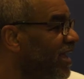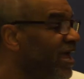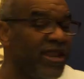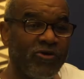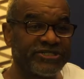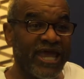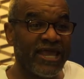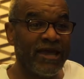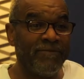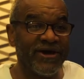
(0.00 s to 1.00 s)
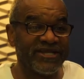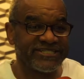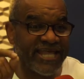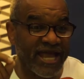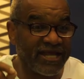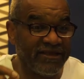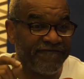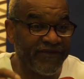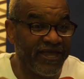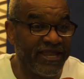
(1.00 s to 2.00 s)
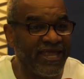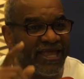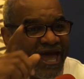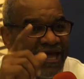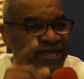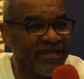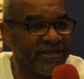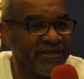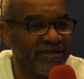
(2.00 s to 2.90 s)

It don't take him but a second to forget he got hit.